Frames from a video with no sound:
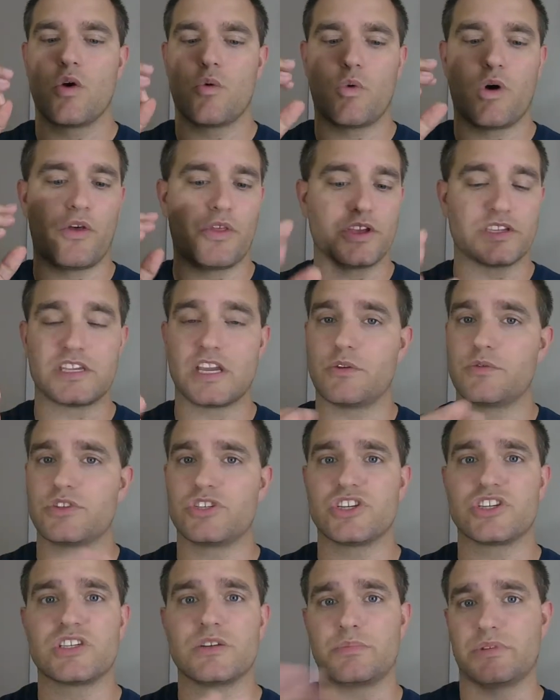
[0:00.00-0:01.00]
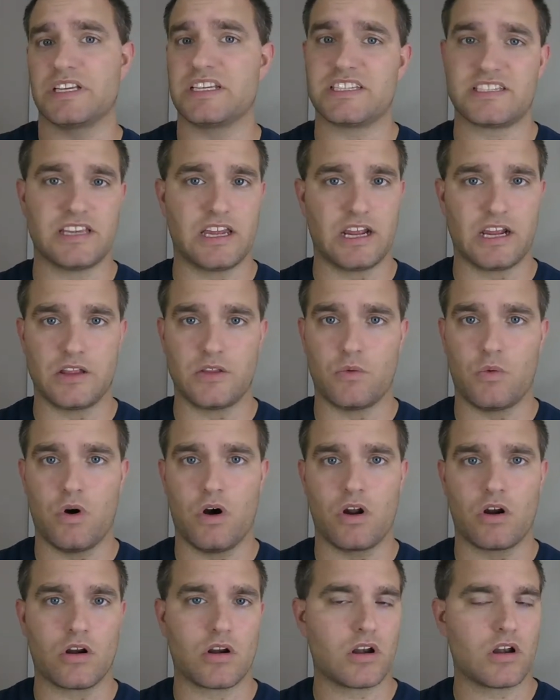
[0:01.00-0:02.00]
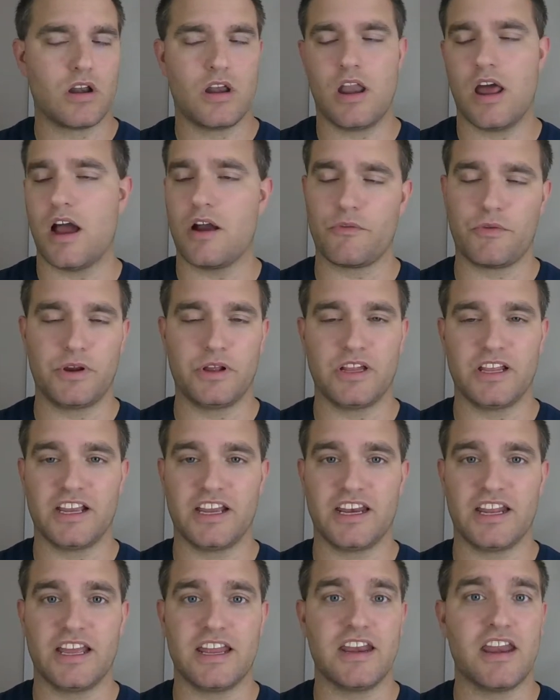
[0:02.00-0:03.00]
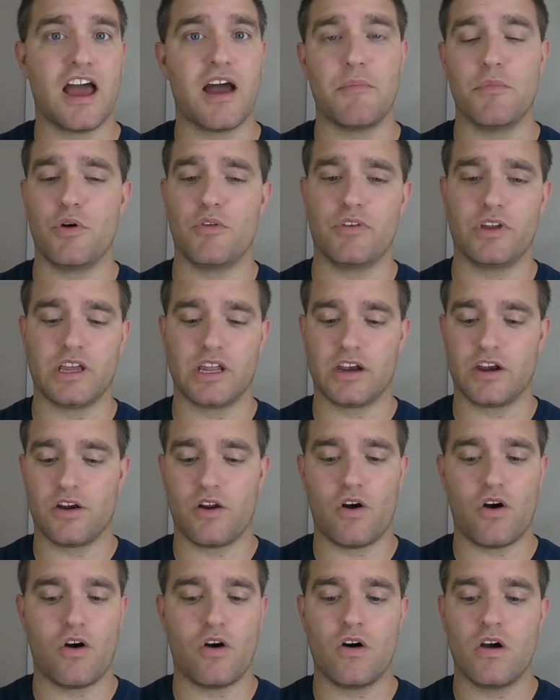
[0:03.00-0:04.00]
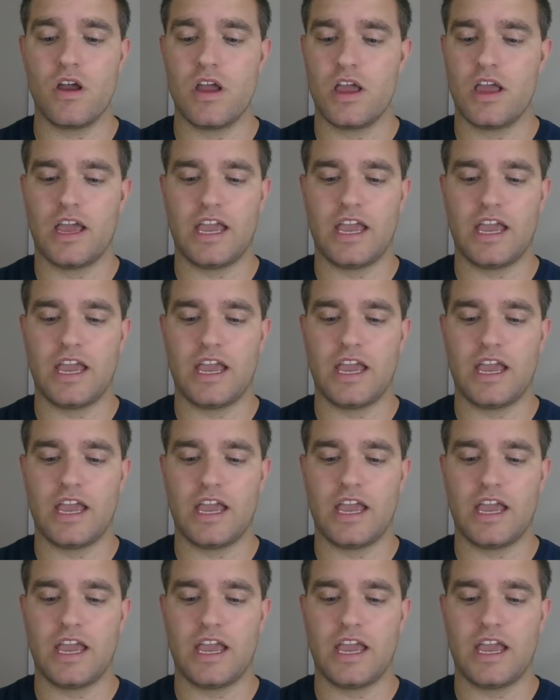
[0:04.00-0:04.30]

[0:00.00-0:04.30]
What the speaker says: while this thing was just simply sitting in the water, not reeling it in, not moving it at all.